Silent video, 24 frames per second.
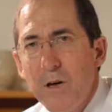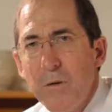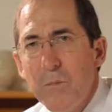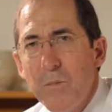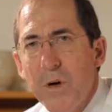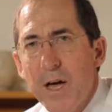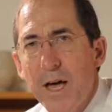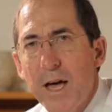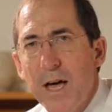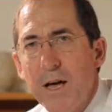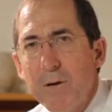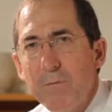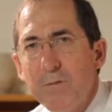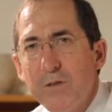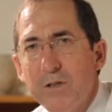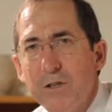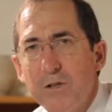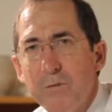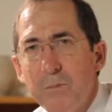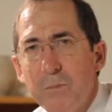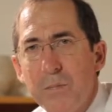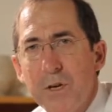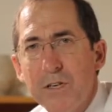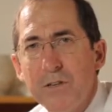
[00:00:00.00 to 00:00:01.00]
Perhaps it's
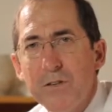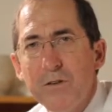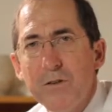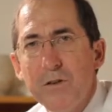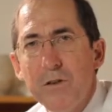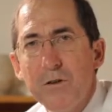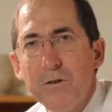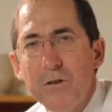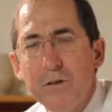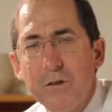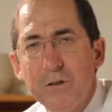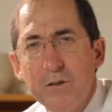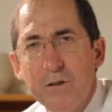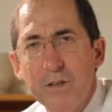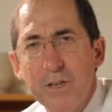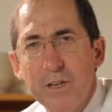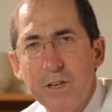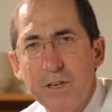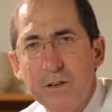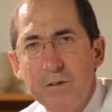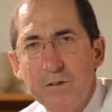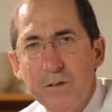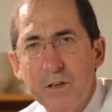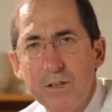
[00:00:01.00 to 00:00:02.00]
best to
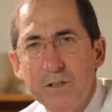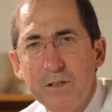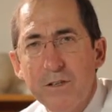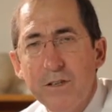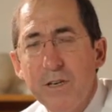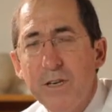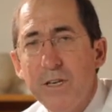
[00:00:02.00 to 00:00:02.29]
think of this